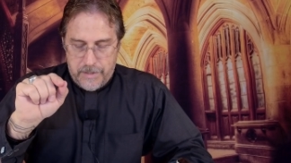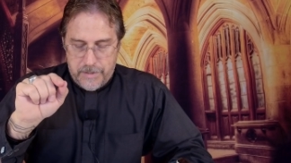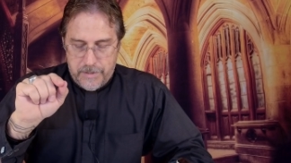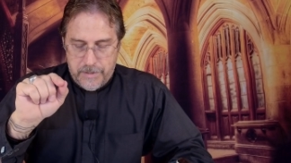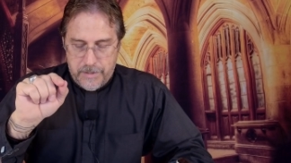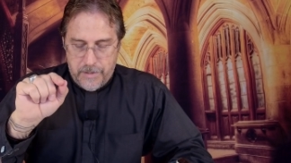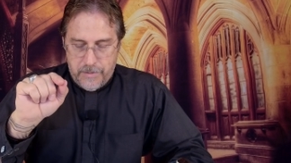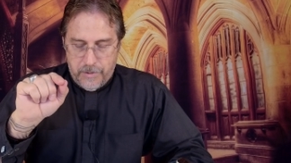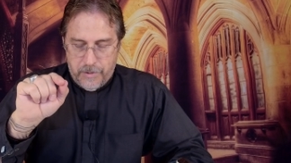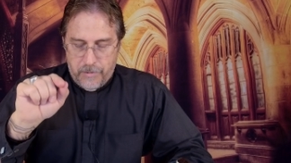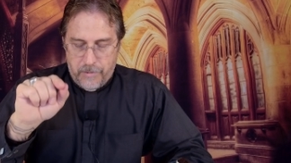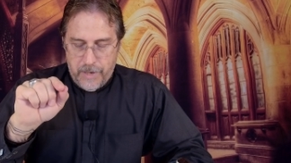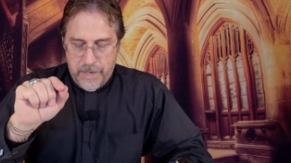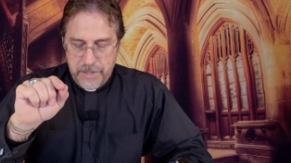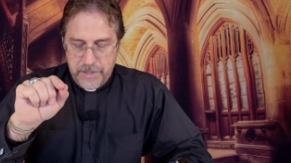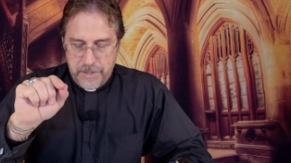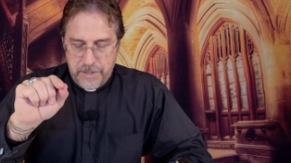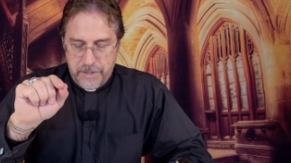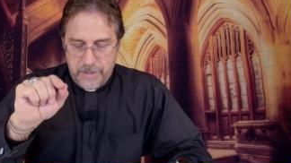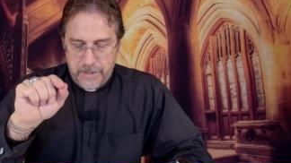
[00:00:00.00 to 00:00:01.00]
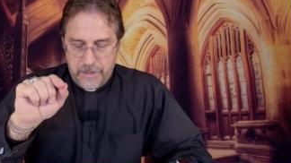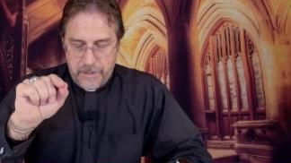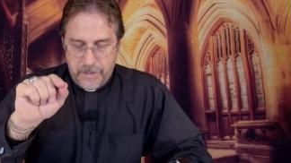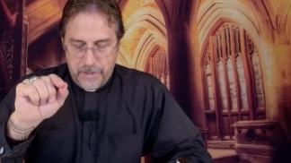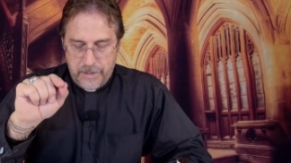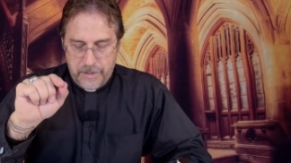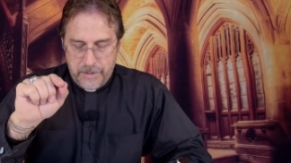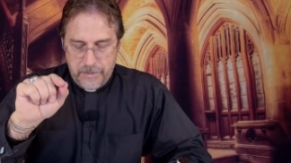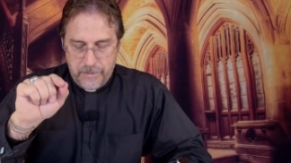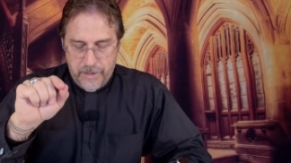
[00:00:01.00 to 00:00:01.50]
So the question
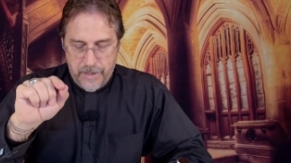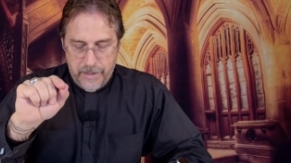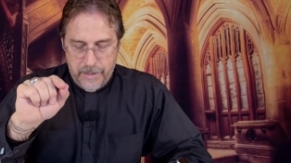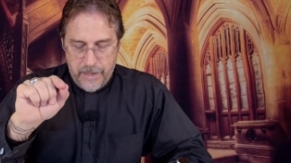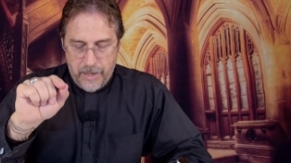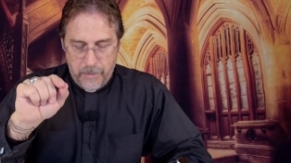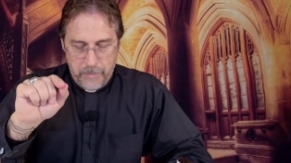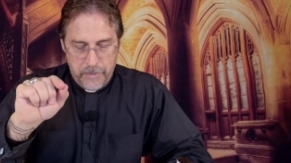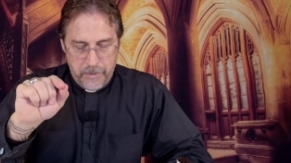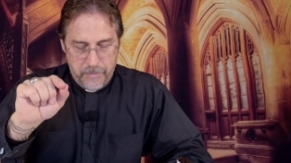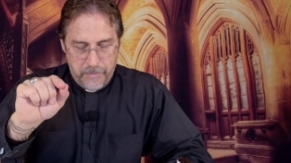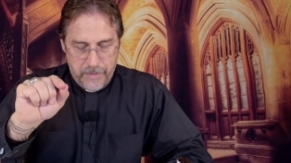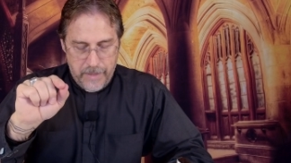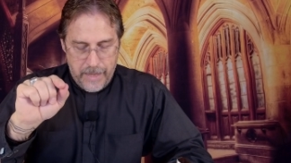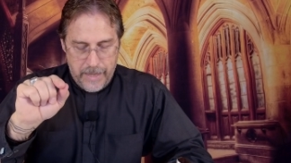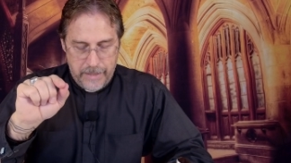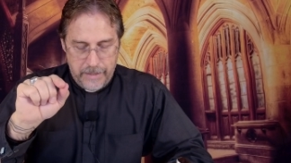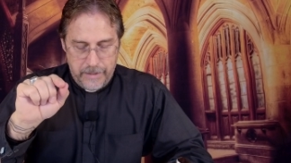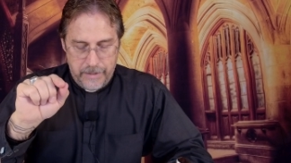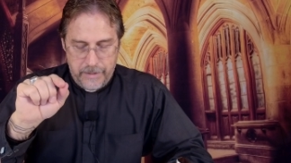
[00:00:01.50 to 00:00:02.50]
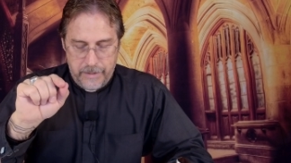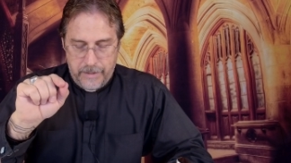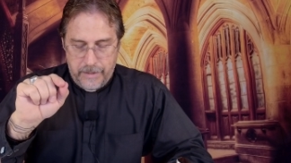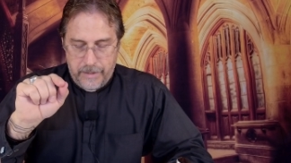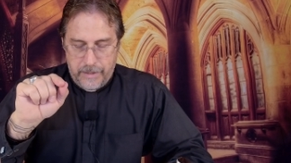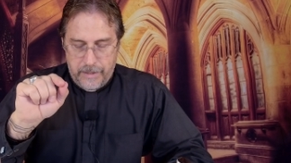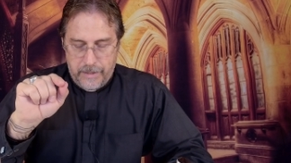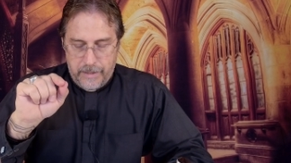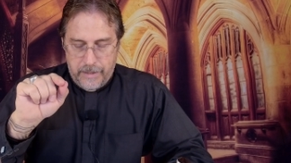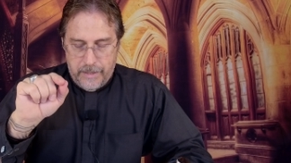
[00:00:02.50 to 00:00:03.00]
to help you with that
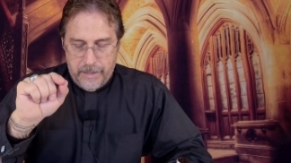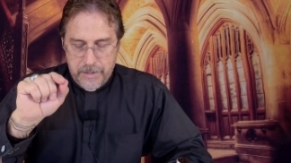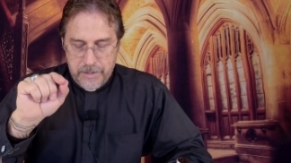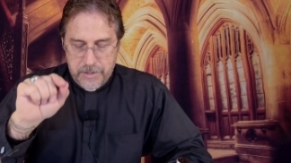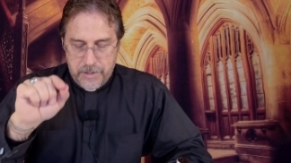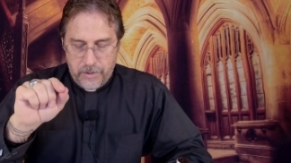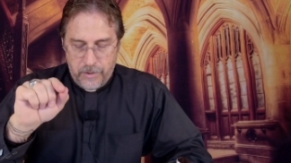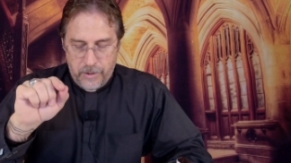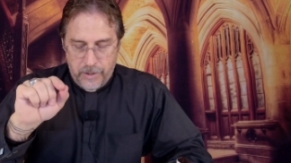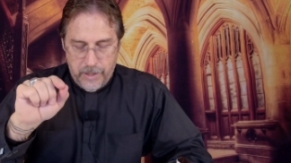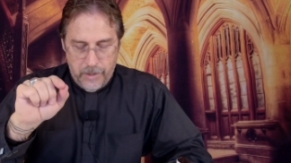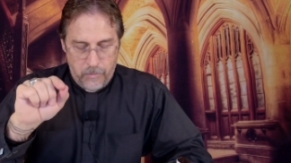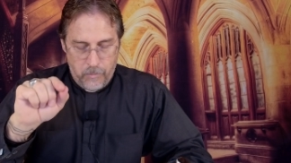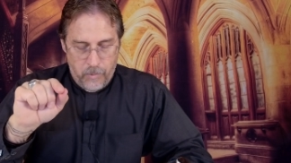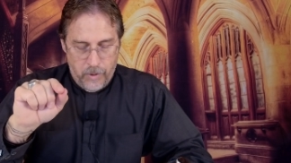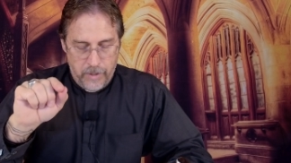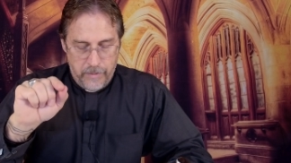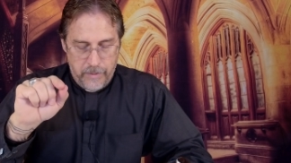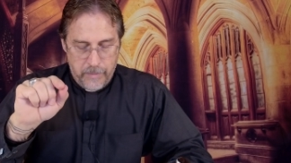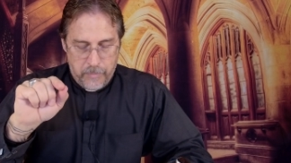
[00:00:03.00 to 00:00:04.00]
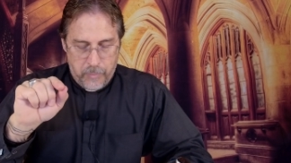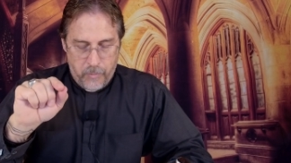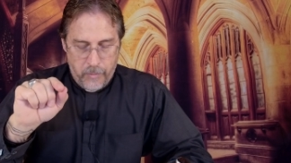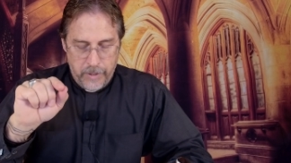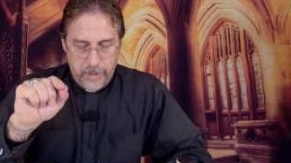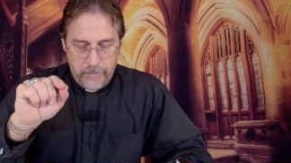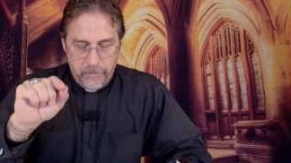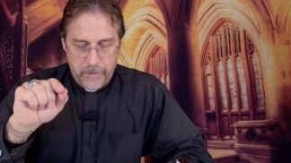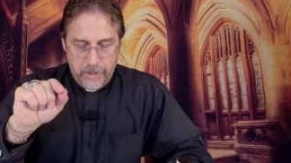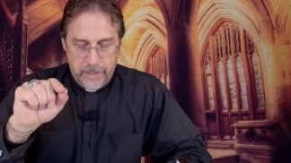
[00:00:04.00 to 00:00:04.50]
is to look at one of the
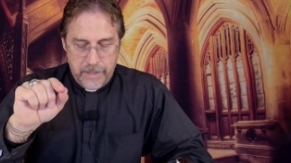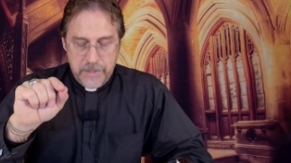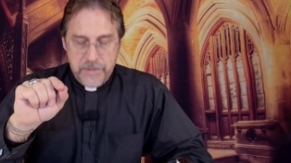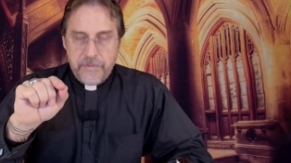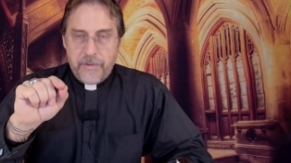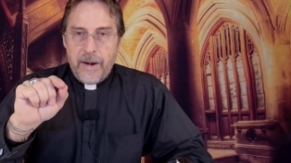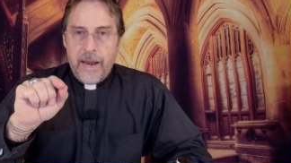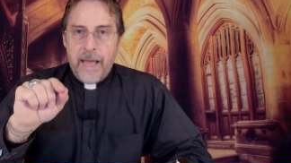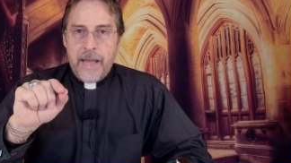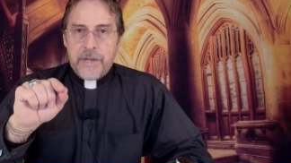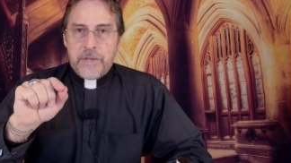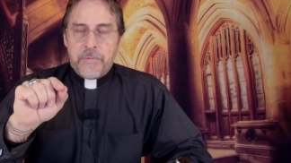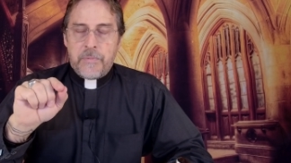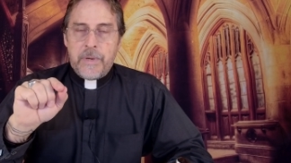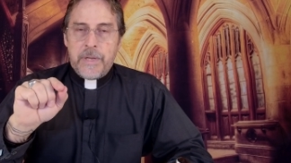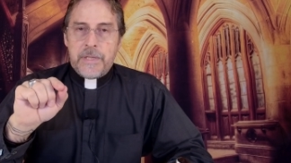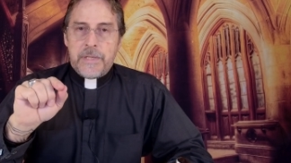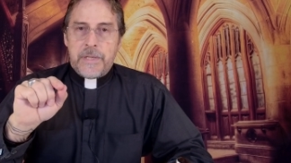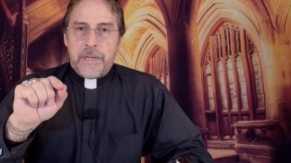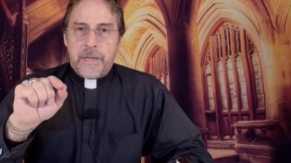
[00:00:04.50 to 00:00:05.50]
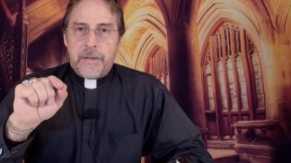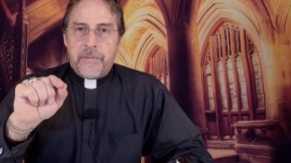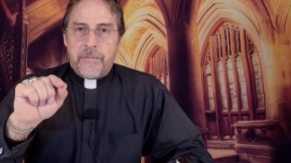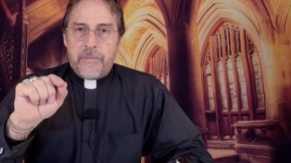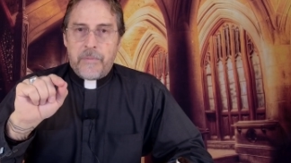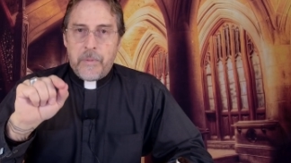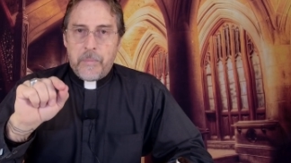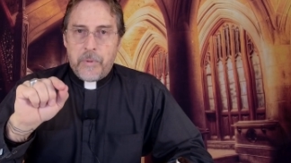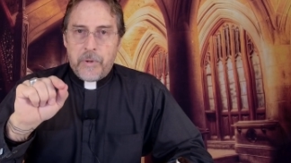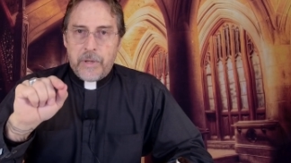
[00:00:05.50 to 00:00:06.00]
pointed readings for Ash Wednesday
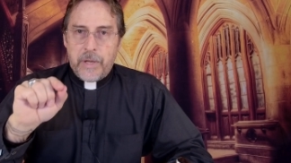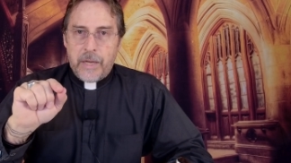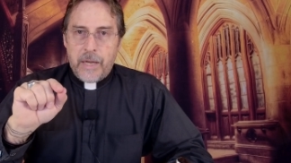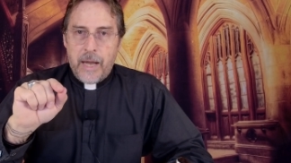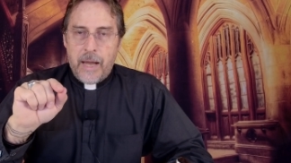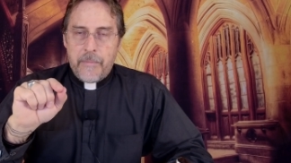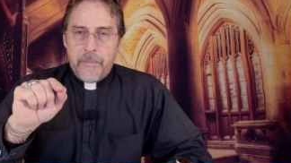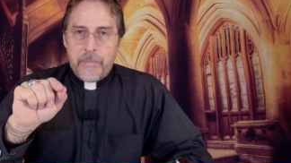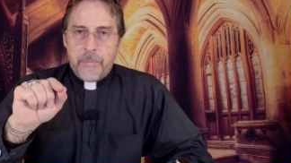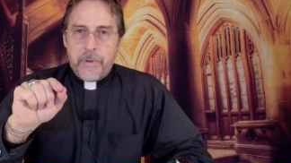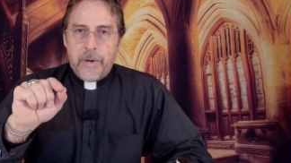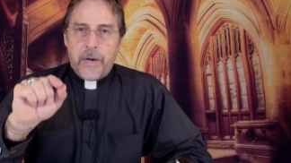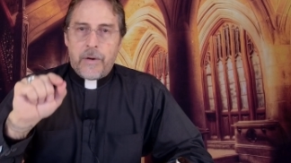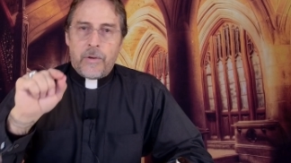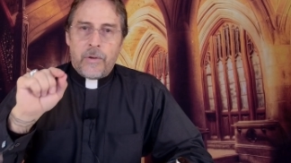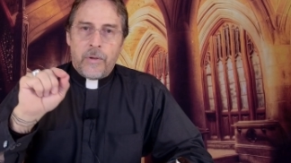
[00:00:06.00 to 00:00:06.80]
from the Book of Common Prayer.